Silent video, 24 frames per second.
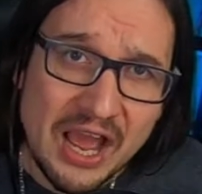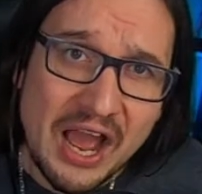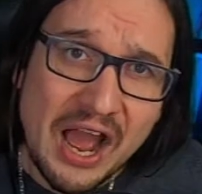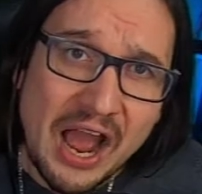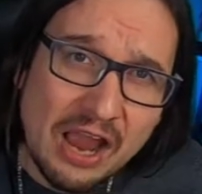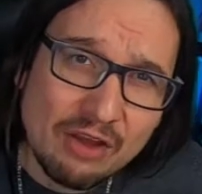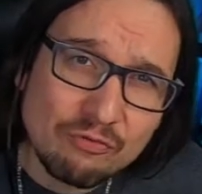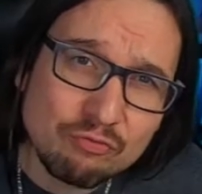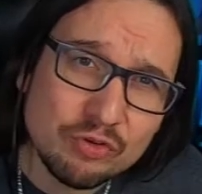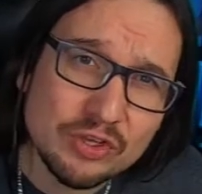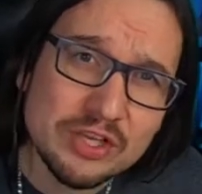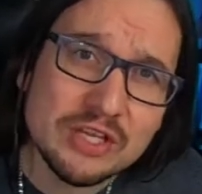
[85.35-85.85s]

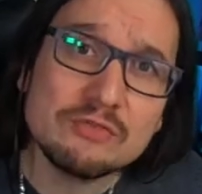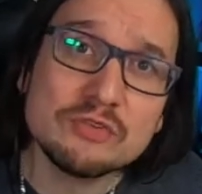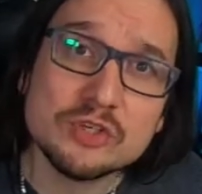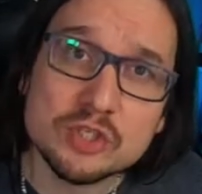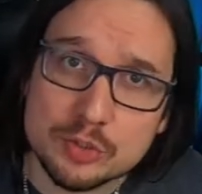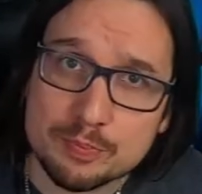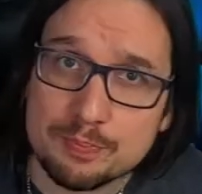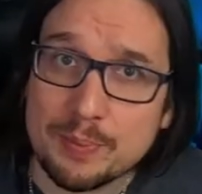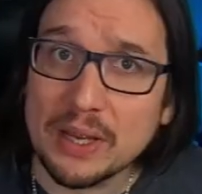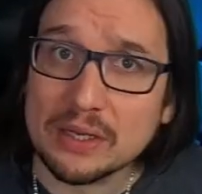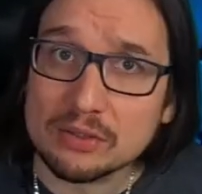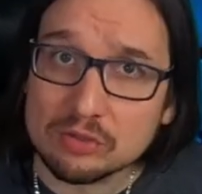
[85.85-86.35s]
I really
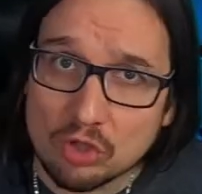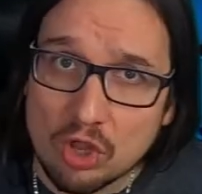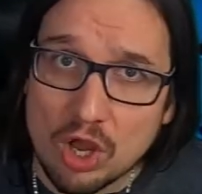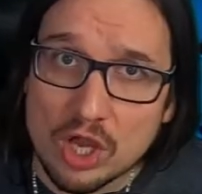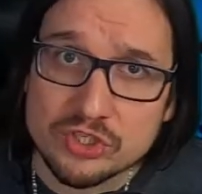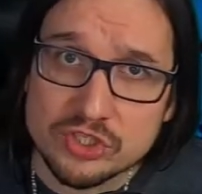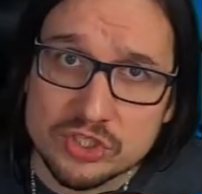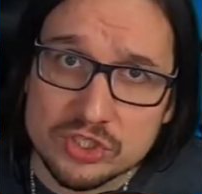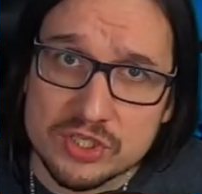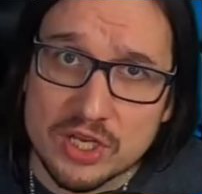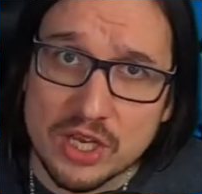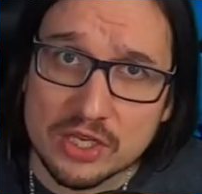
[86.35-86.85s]
respect
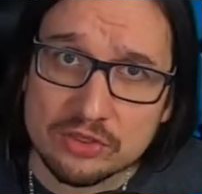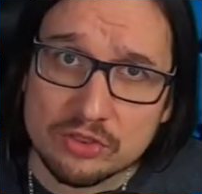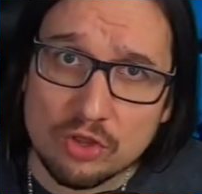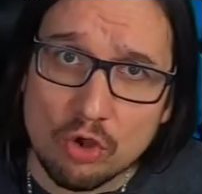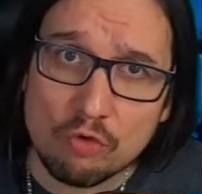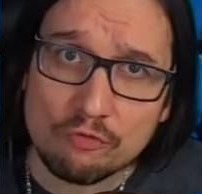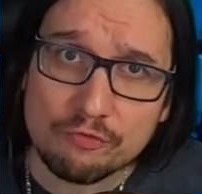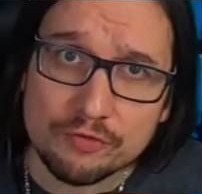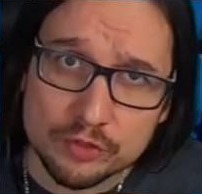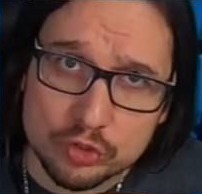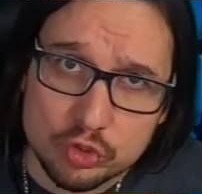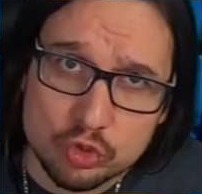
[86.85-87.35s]
Logitech though
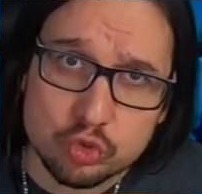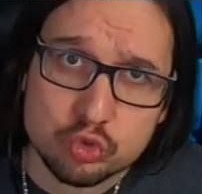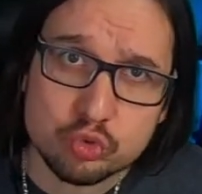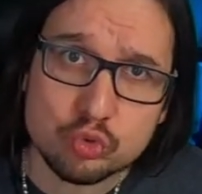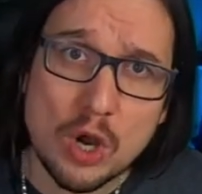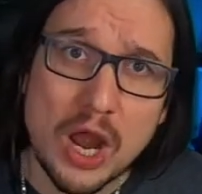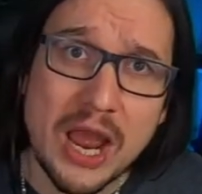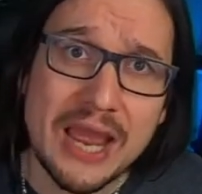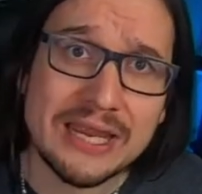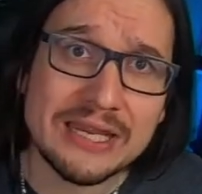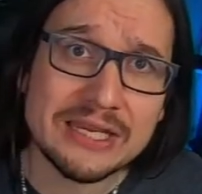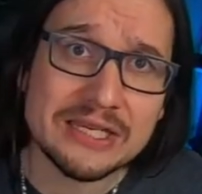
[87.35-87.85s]
for
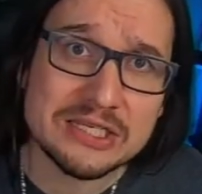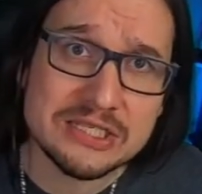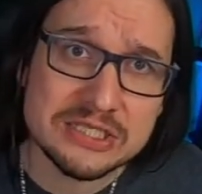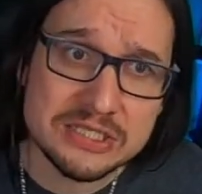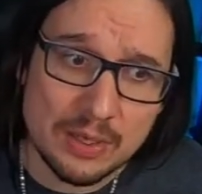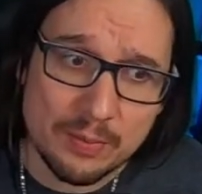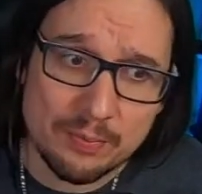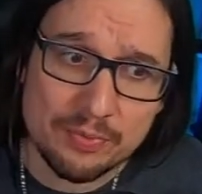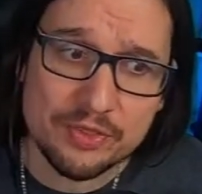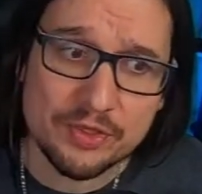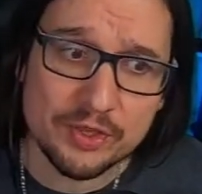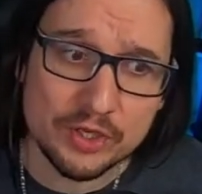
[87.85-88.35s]
trying
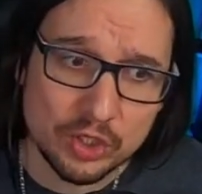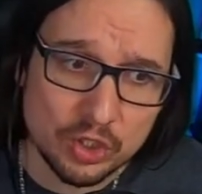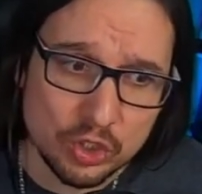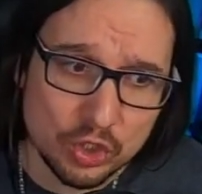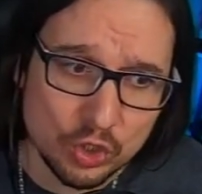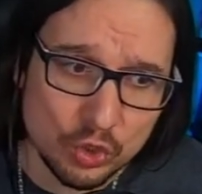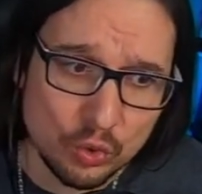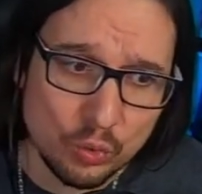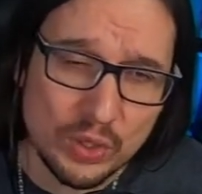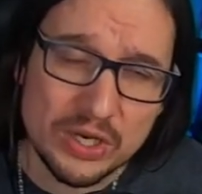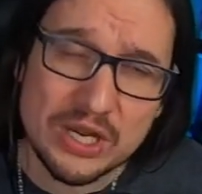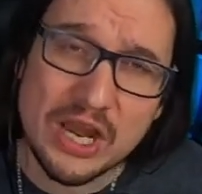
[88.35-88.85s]
something
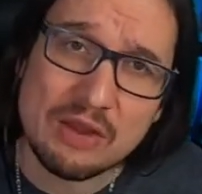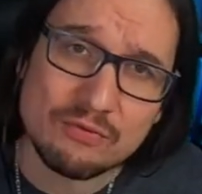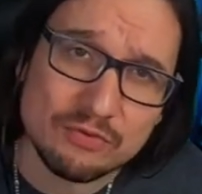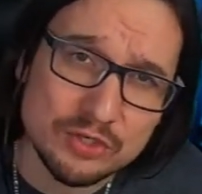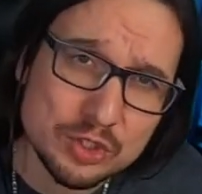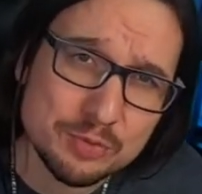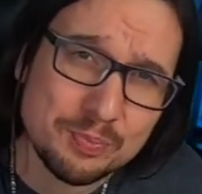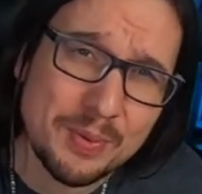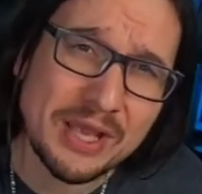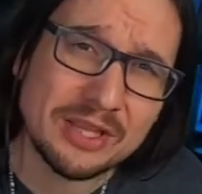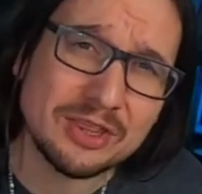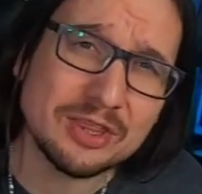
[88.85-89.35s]
new, and I
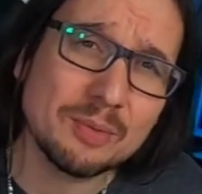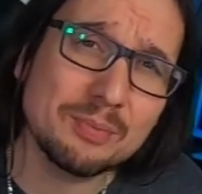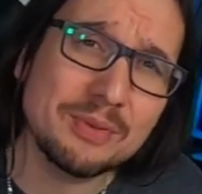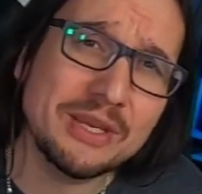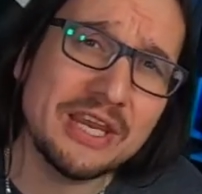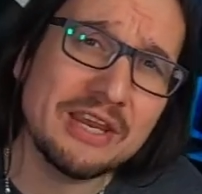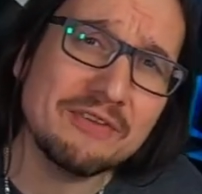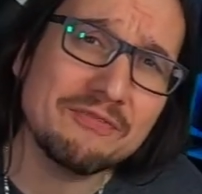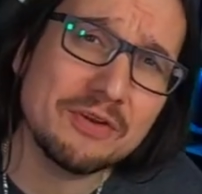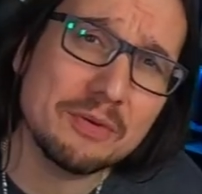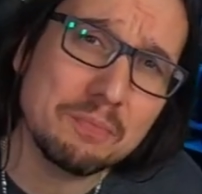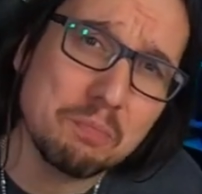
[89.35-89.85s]
respect them
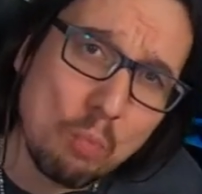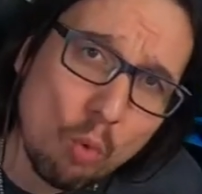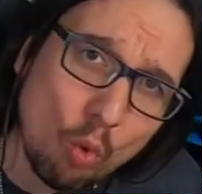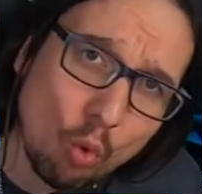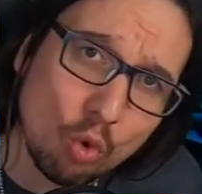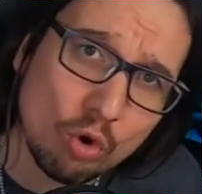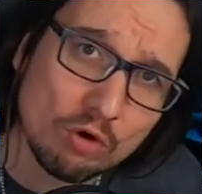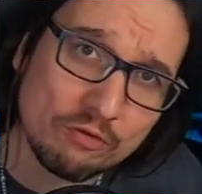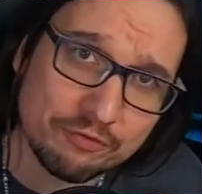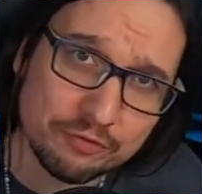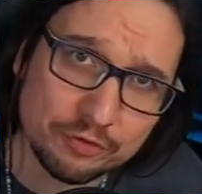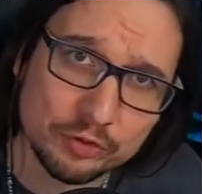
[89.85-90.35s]
even
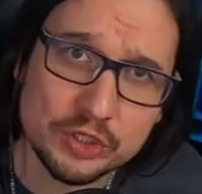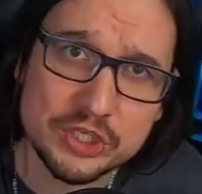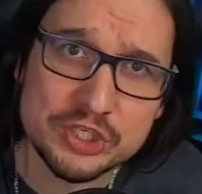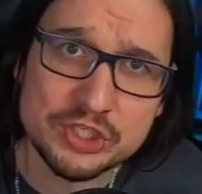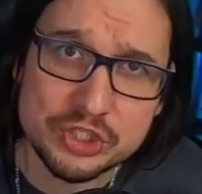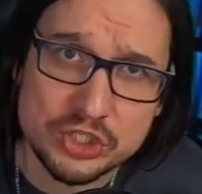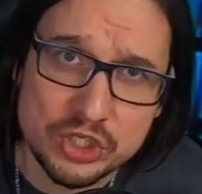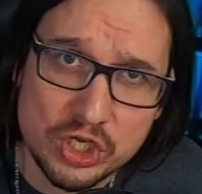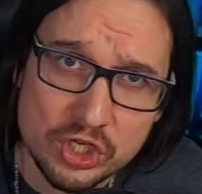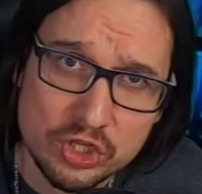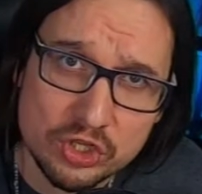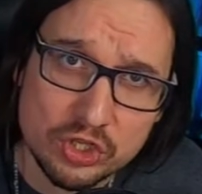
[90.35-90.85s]
more for
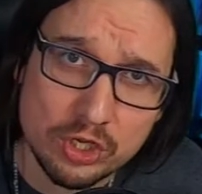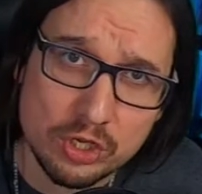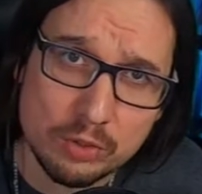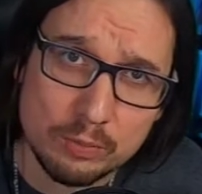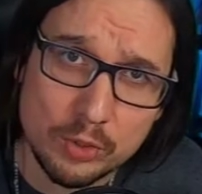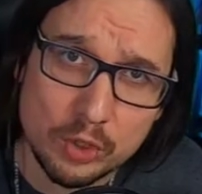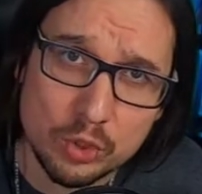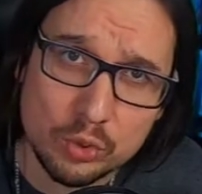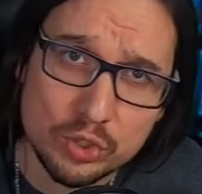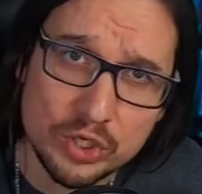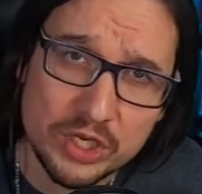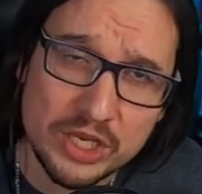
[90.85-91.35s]
listening to
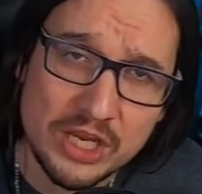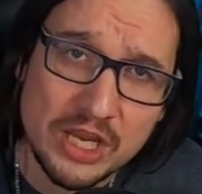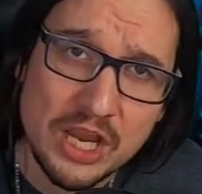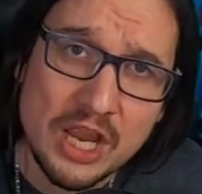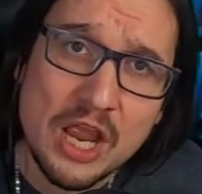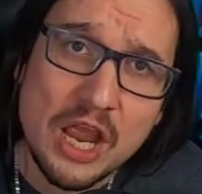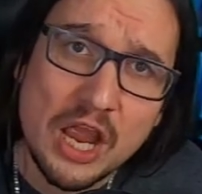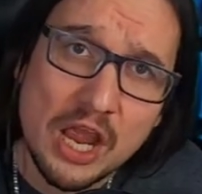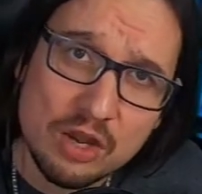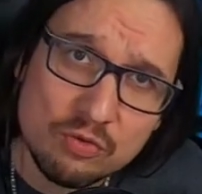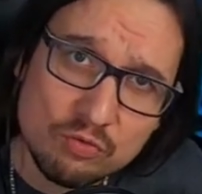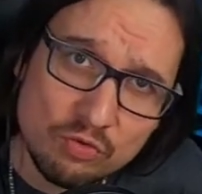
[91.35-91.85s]
community
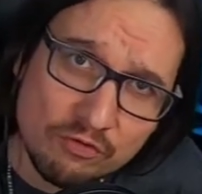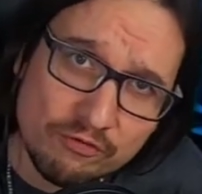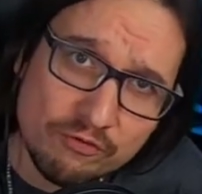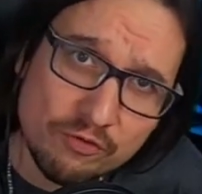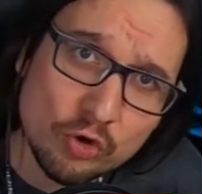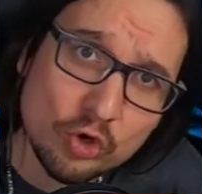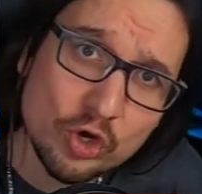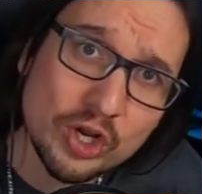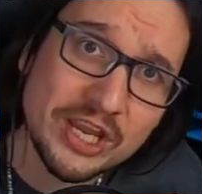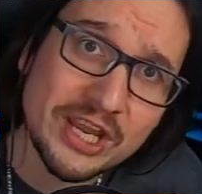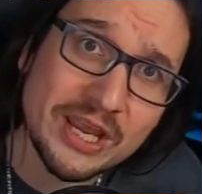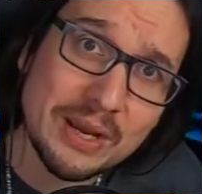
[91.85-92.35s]
and
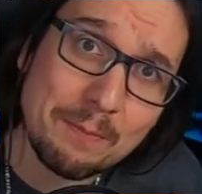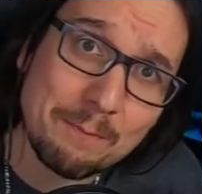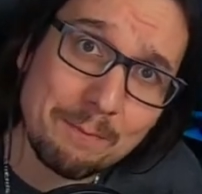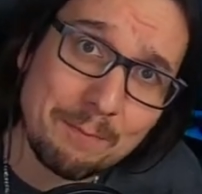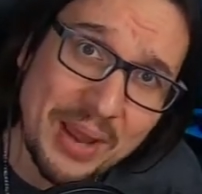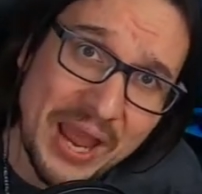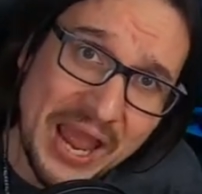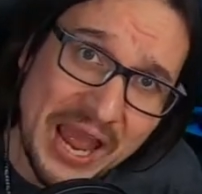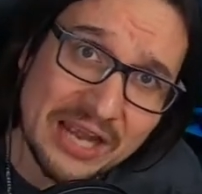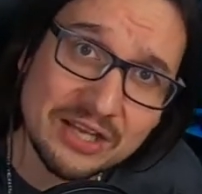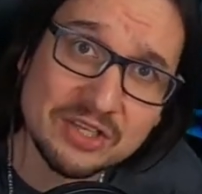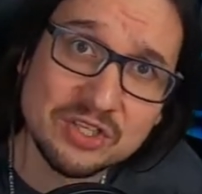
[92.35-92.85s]
reverting it
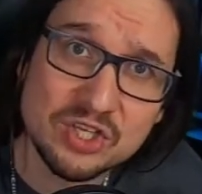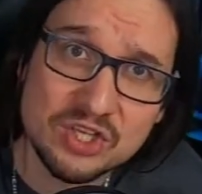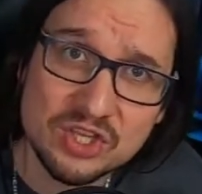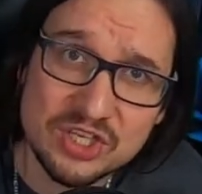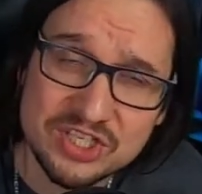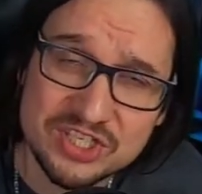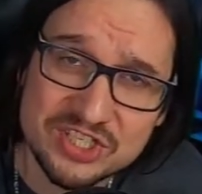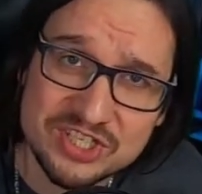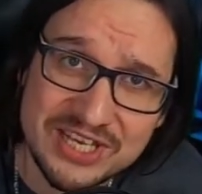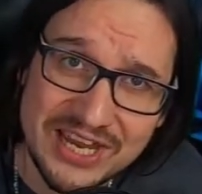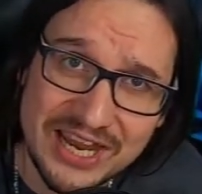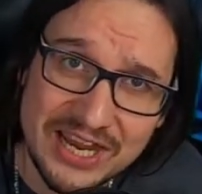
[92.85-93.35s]
back to the
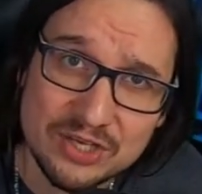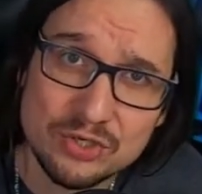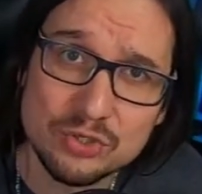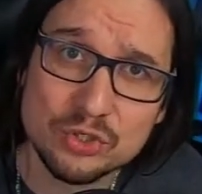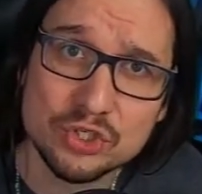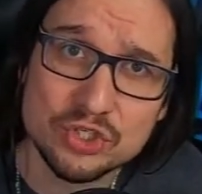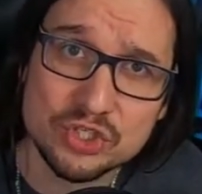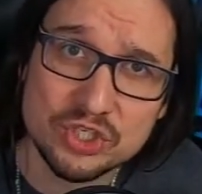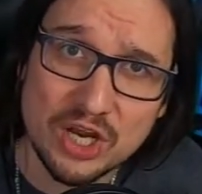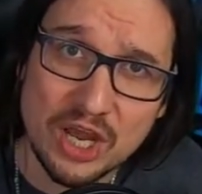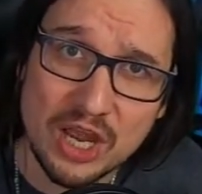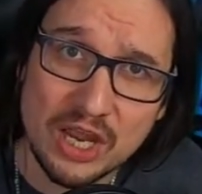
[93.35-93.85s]
standard
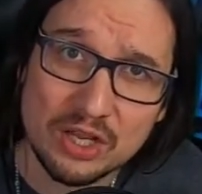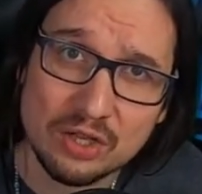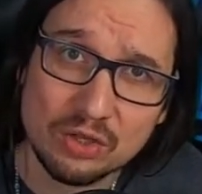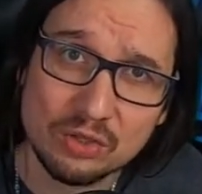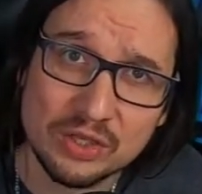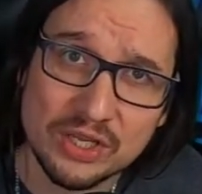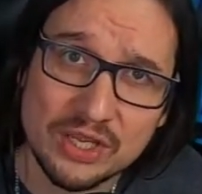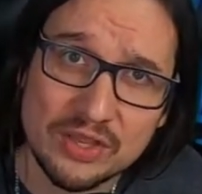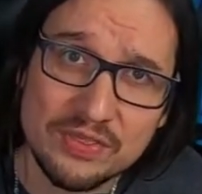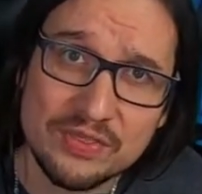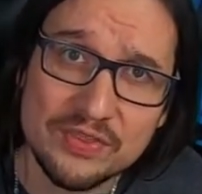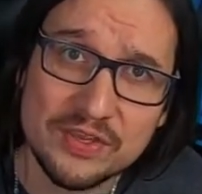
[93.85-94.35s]
style
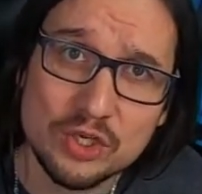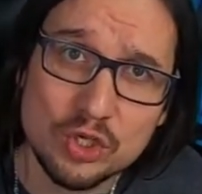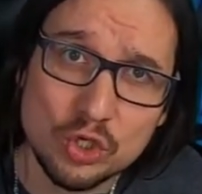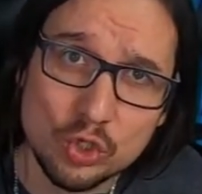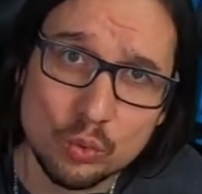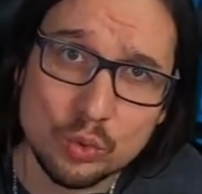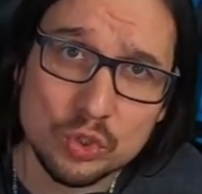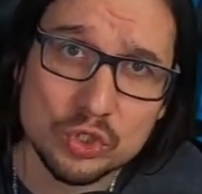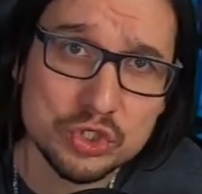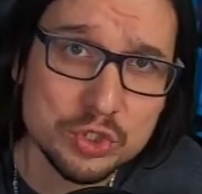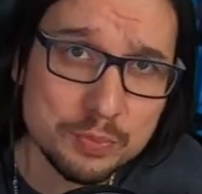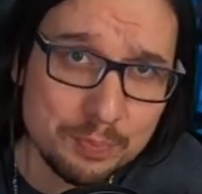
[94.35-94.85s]
in the
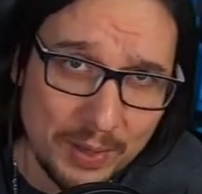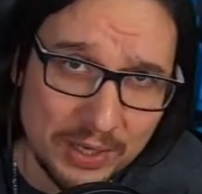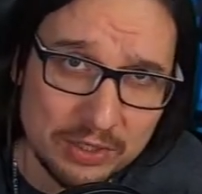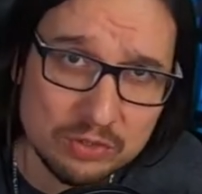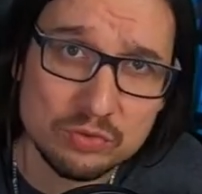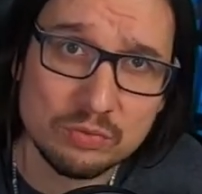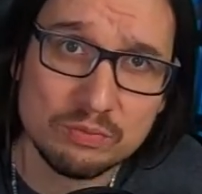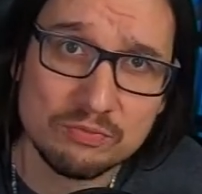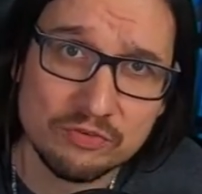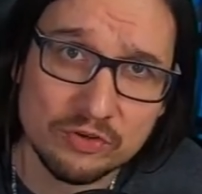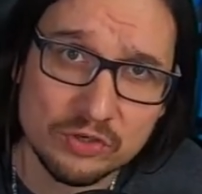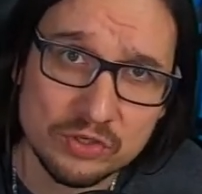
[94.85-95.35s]
newer
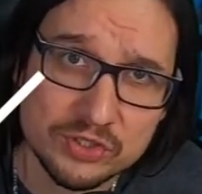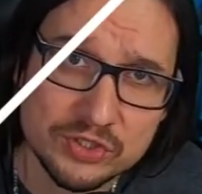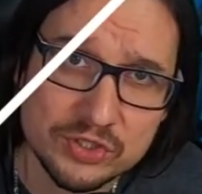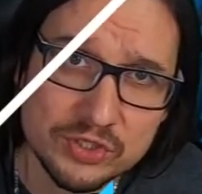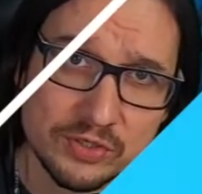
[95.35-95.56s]
Spectrum version.